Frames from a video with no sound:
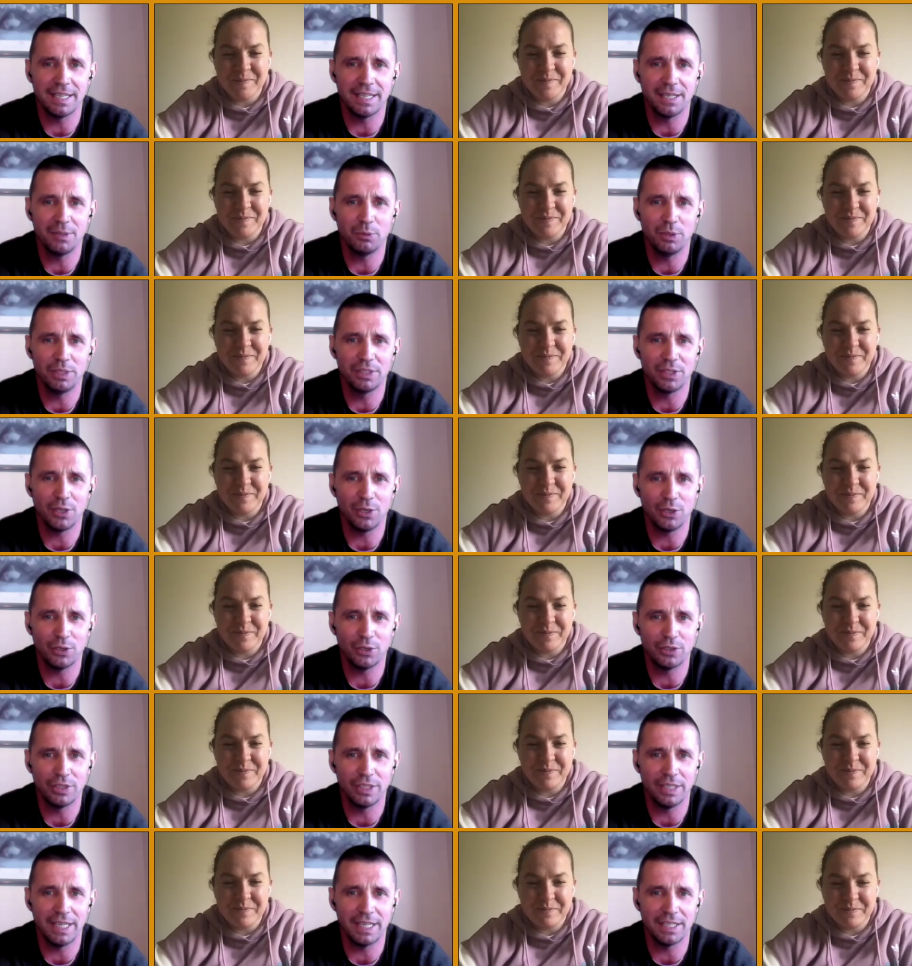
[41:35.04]
Speaker 1: uh, we'll
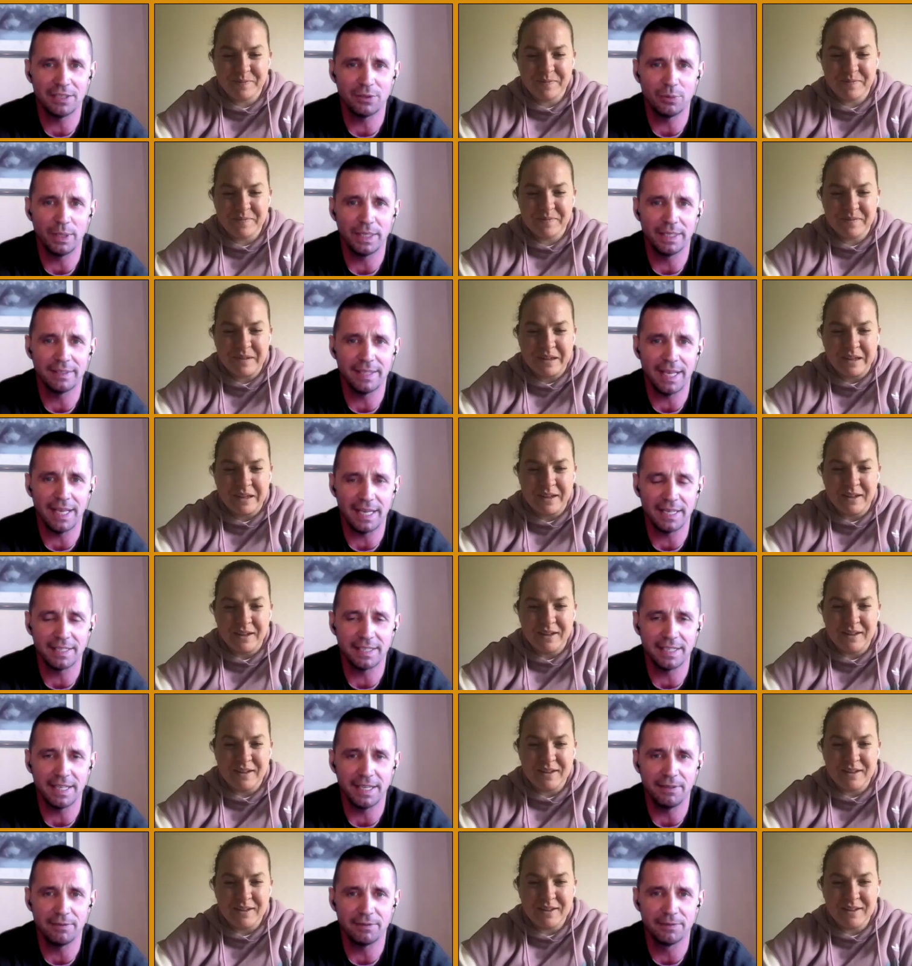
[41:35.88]
talk to you next week.
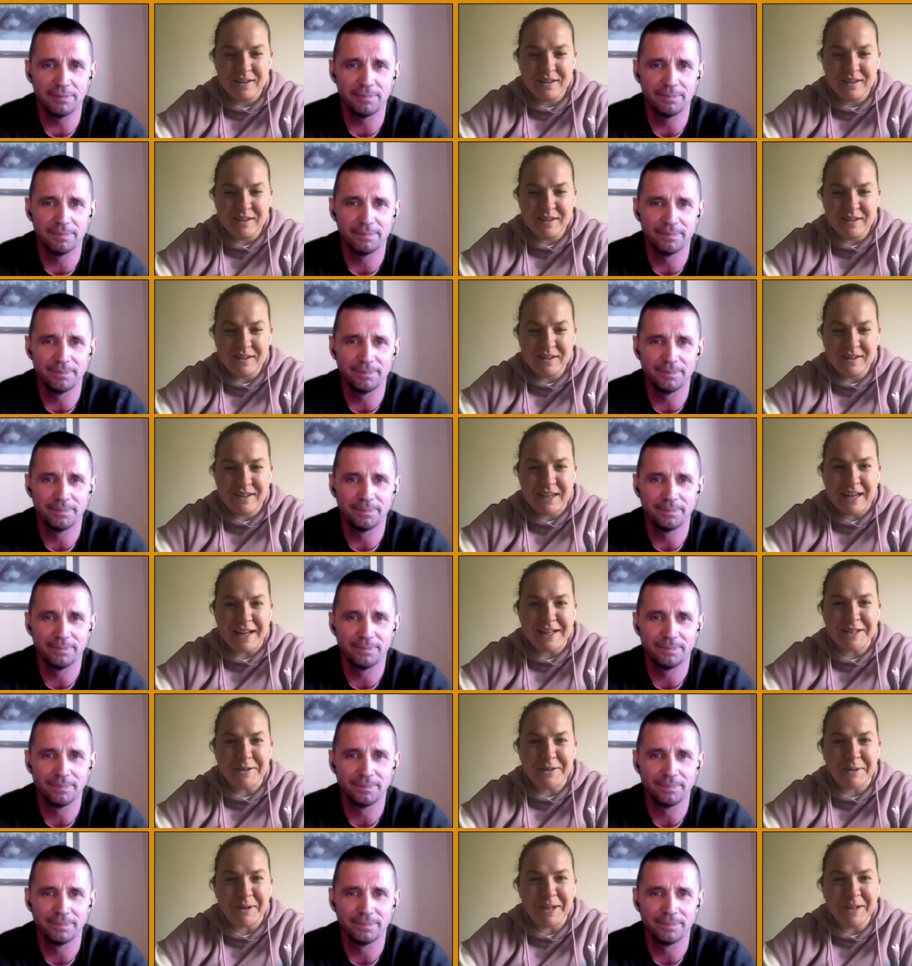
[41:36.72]
Thanks, Niamh.
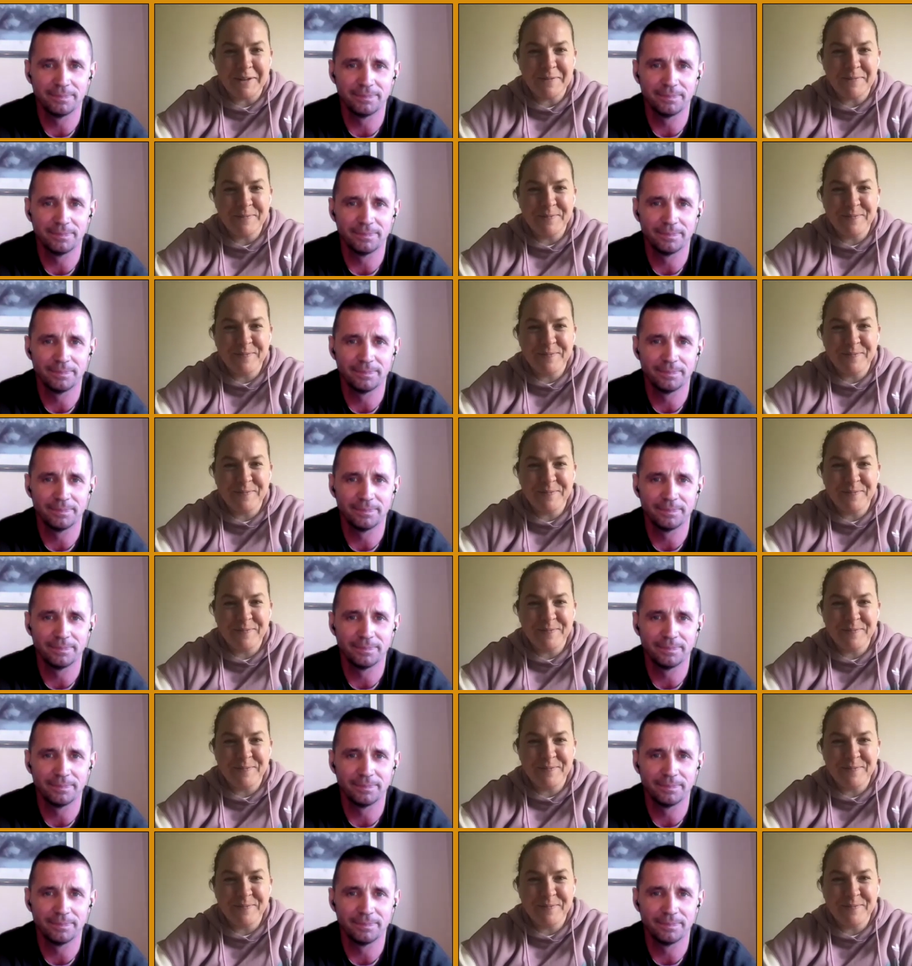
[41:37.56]
Speaker 2: Thanks, Goody.